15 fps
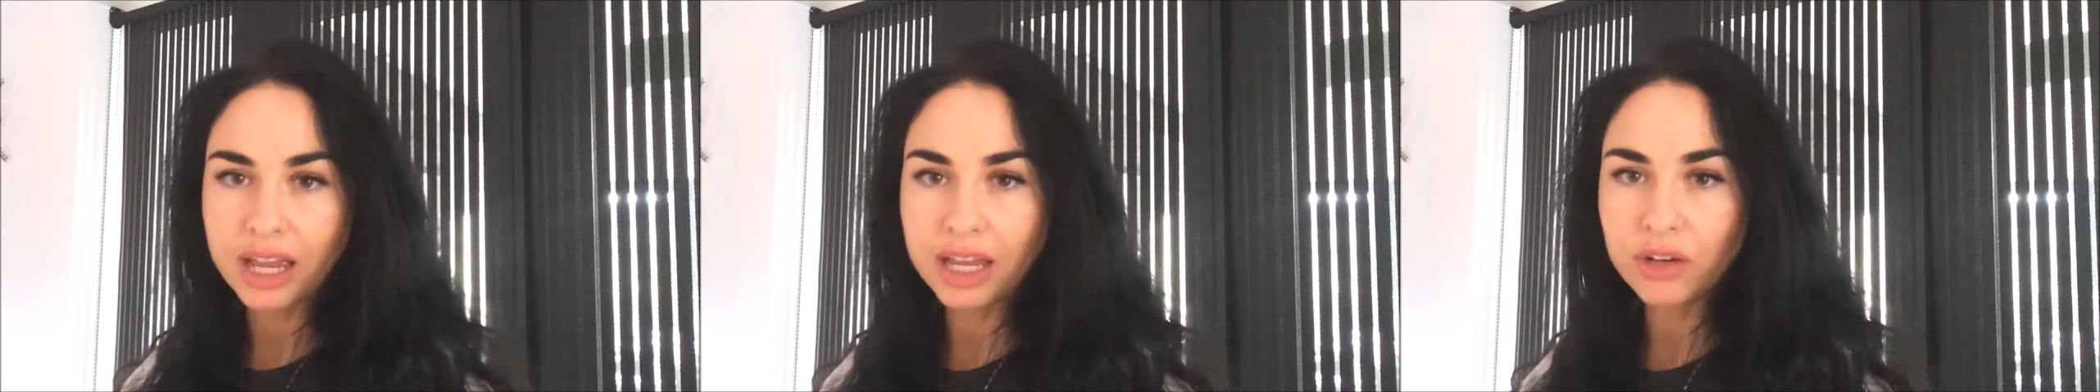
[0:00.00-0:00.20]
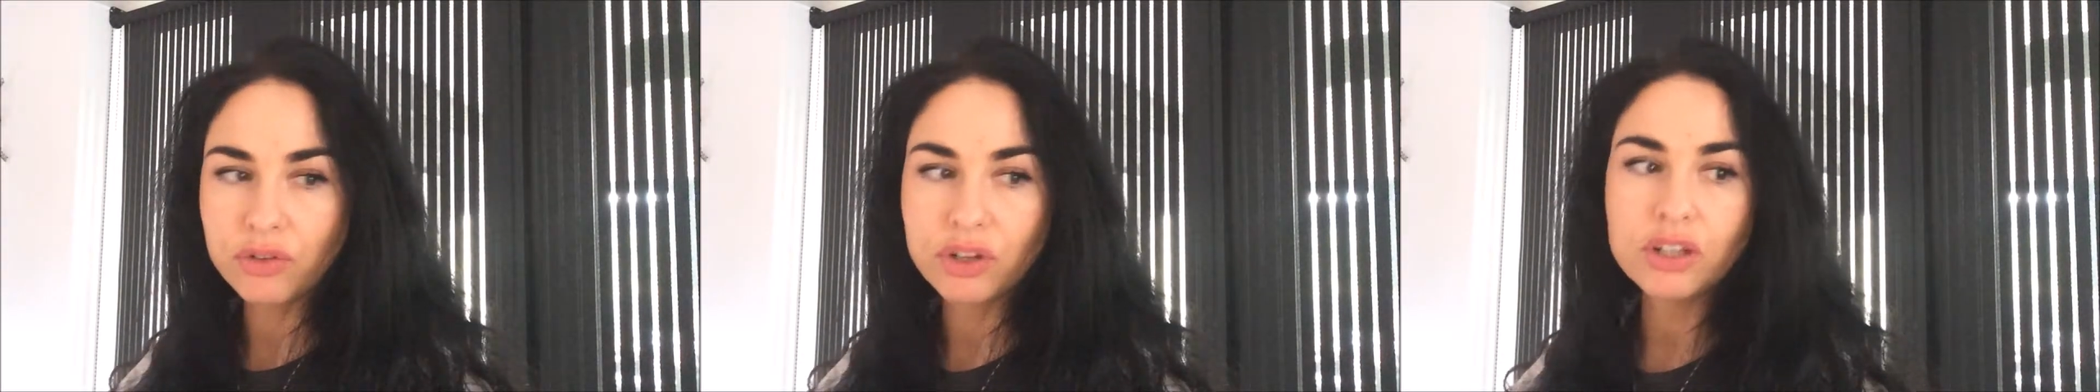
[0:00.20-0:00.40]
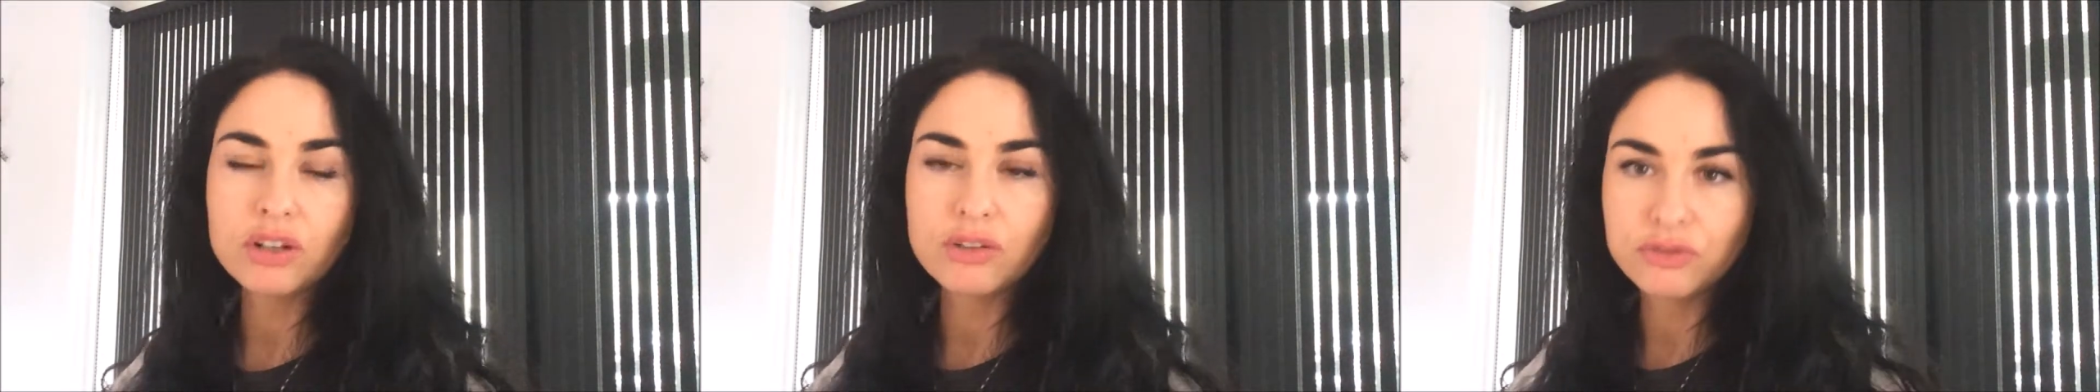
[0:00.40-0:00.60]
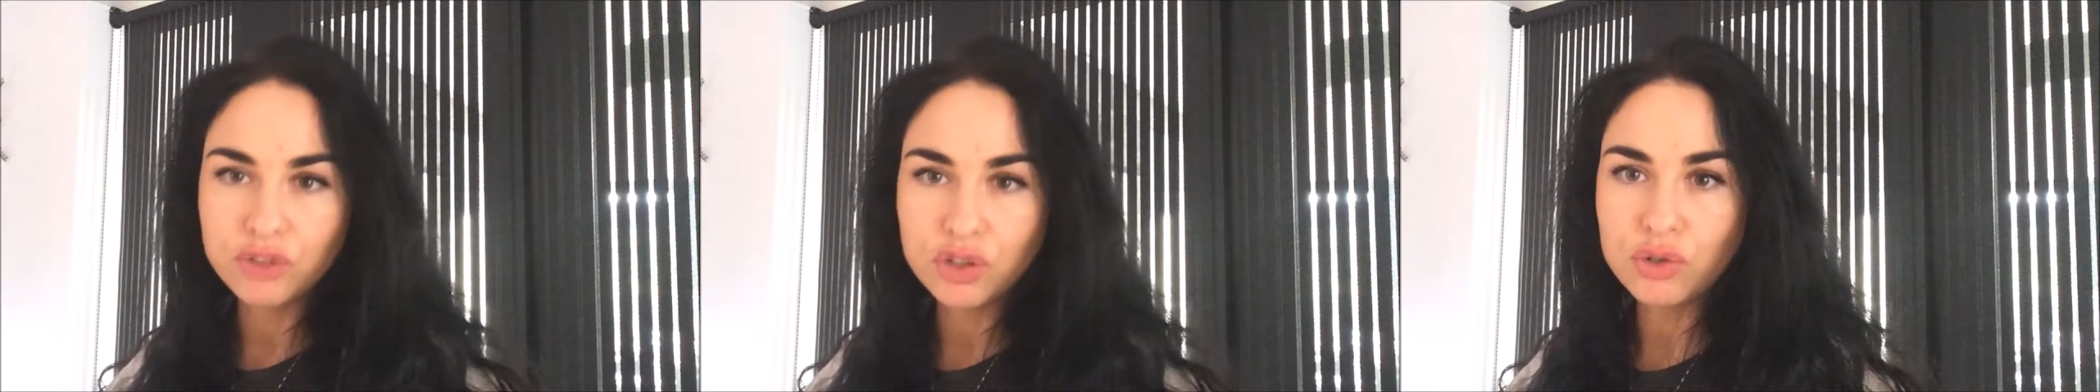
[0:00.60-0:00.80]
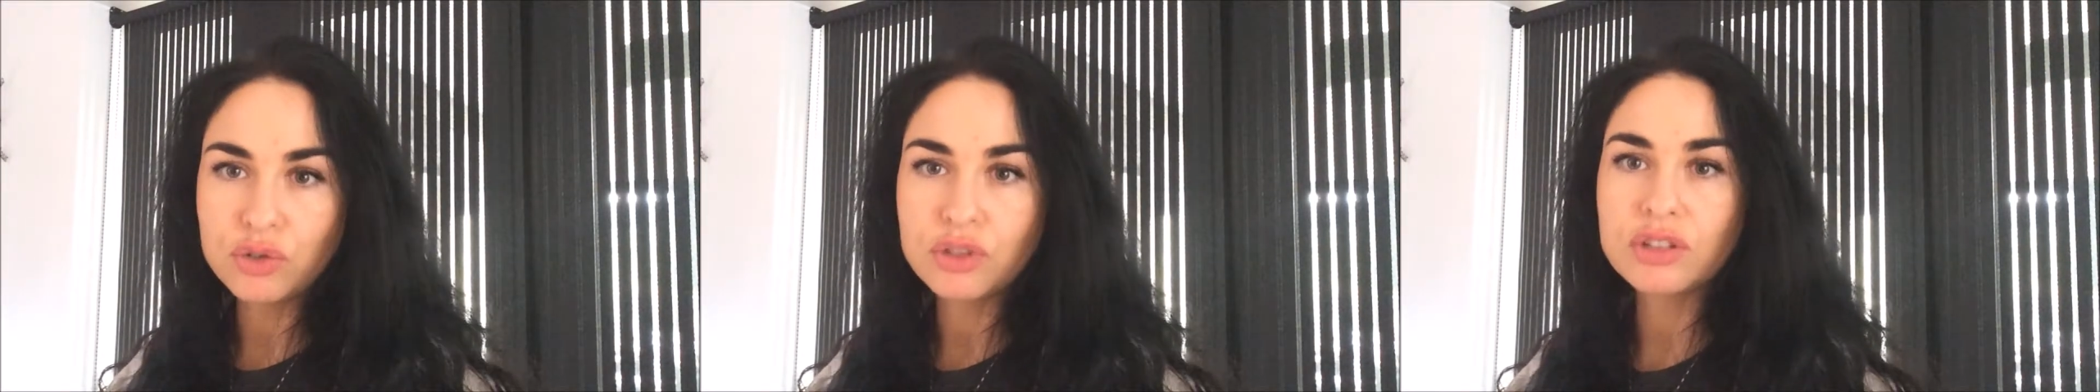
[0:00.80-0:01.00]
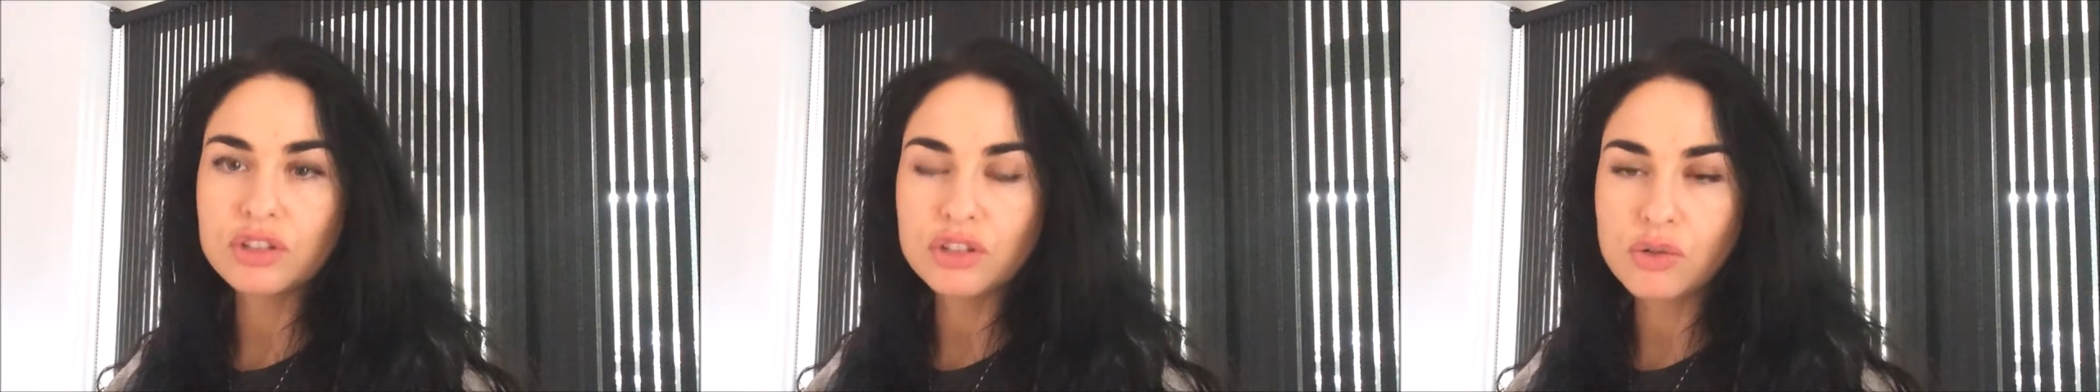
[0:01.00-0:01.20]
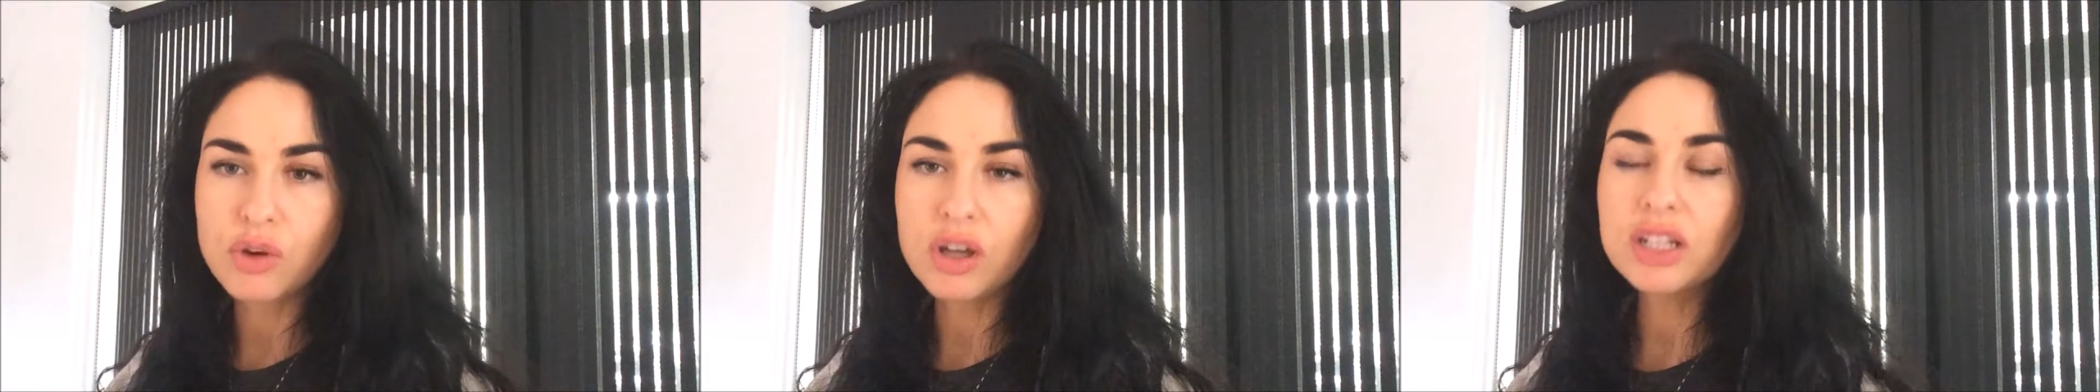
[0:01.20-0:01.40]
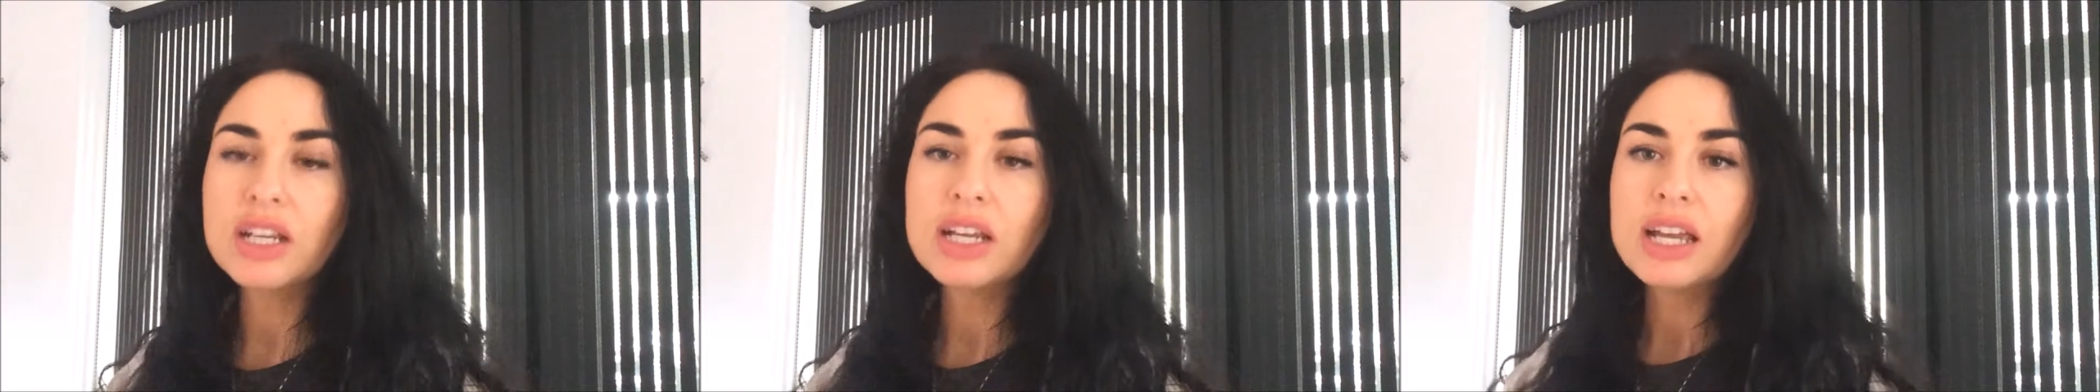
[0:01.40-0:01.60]
angry, confused, and so
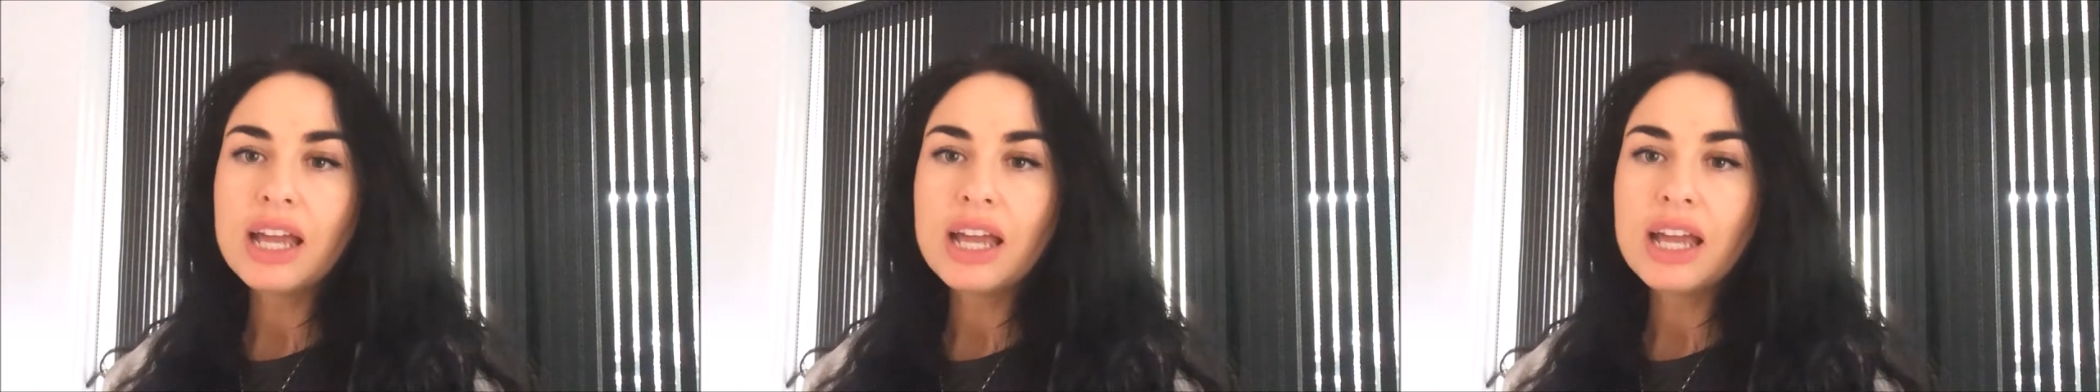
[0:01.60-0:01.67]
on.